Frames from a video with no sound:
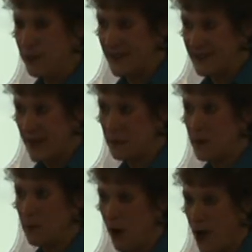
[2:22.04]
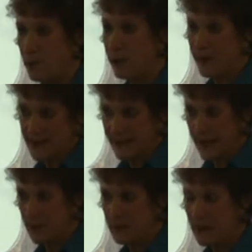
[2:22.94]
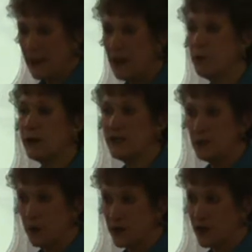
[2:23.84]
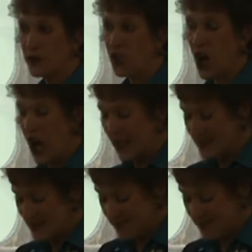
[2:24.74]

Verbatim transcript: precept upon precept. Principles are taught,